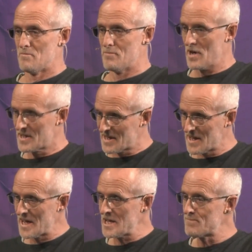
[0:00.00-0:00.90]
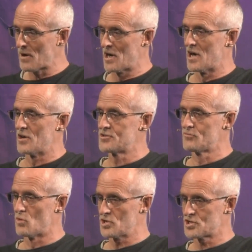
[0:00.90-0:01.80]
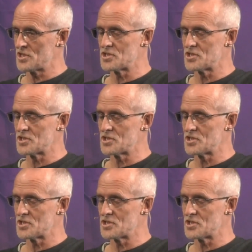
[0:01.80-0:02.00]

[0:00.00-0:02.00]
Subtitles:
but a key part of what she